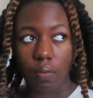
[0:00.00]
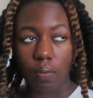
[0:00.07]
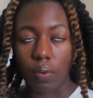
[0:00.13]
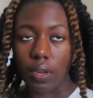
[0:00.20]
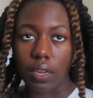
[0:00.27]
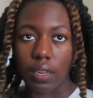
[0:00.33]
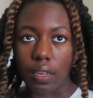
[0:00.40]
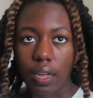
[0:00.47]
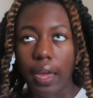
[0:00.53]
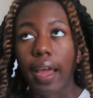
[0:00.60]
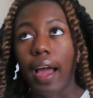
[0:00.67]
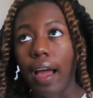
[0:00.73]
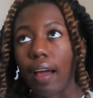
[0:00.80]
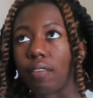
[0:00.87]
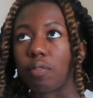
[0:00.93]
Well, I
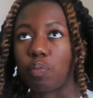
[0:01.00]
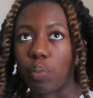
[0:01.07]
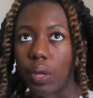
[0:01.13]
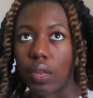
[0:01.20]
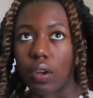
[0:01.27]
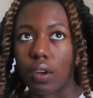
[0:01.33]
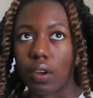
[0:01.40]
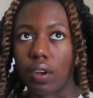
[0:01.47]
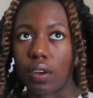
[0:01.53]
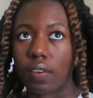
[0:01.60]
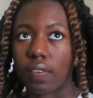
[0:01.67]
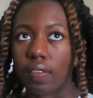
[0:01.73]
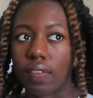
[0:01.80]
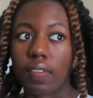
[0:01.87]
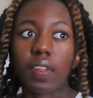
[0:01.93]
have been
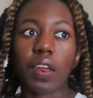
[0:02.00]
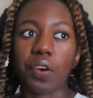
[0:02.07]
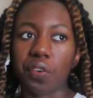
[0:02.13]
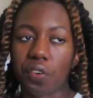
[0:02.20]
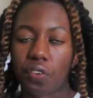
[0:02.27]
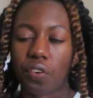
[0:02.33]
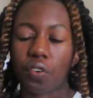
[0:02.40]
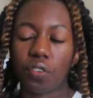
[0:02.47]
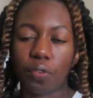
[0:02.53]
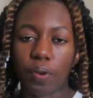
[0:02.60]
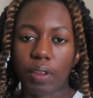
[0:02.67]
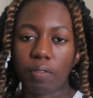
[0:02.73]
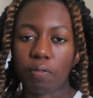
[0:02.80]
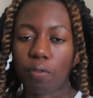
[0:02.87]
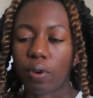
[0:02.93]
scared to turn
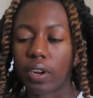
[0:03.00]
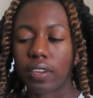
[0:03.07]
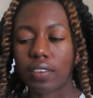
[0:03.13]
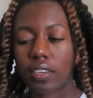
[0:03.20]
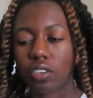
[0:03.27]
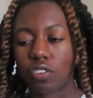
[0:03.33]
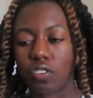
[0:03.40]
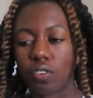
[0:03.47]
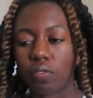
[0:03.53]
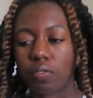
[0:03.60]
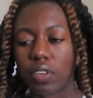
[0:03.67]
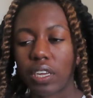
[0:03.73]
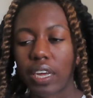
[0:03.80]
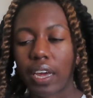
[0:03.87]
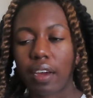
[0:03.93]
24 because I just don't
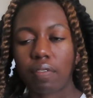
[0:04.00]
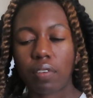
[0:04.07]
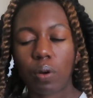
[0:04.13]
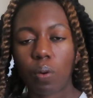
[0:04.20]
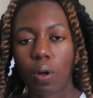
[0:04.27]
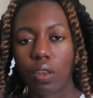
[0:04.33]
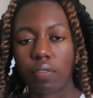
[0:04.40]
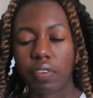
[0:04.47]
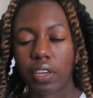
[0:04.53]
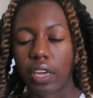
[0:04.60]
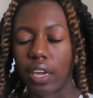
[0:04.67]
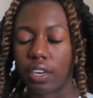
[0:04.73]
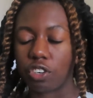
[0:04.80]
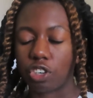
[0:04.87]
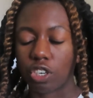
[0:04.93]
feel like I have the
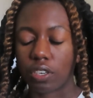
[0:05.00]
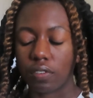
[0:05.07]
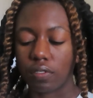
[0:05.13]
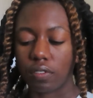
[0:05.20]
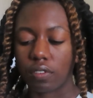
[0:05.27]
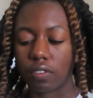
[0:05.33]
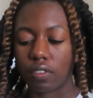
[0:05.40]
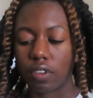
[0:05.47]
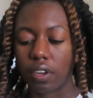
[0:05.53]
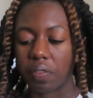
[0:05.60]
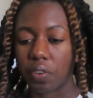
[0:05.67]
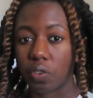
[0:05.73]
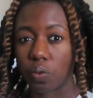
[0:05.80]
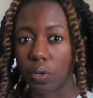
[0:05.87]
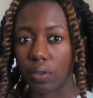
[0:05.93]
qualifications of a
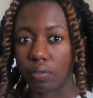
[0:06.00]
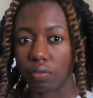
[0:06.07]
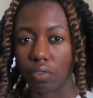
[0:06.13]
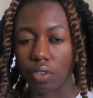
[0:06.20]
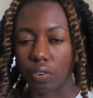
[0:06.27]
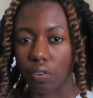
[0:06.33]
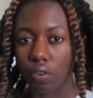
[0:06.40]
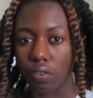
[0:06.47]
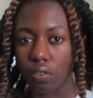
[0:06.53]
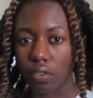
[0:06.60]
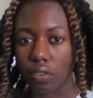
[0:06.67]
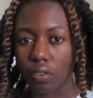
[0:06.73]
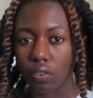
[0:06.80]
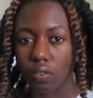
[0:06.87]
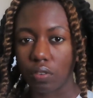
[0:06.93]
24-year-old,
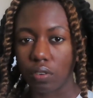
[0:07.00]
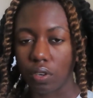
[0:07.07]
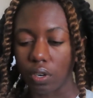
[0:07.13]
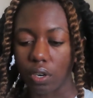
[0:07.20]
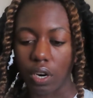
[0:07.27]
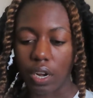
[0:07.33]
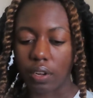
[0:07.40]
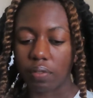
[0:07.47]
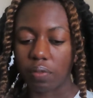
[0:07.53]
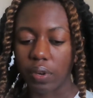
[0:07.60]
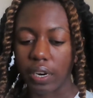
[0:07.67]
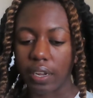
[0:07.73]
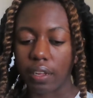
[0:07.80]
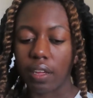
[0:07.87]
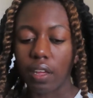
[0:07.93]
or of what
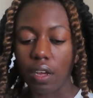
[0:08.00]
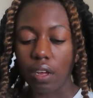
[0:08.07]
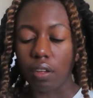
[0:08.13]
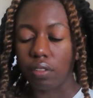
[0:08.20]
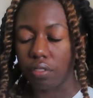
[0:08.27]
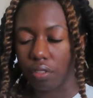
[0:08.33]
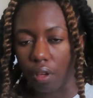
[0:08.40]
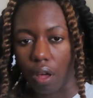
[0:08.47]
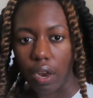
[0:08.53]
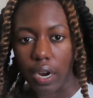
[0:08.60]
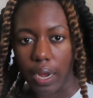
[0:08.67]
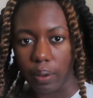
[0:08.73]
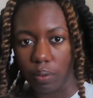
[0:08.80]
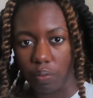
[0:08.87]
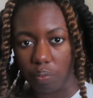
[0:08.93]
I thought
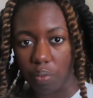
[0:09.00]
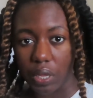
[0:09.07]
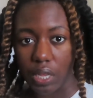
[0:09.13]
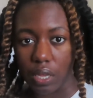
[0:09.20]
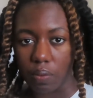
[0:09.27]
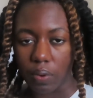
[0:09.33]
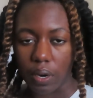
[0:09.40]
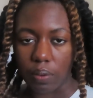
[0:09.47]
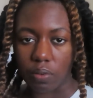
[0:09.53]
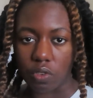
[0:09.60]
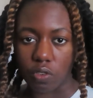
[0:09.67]
I would be when I was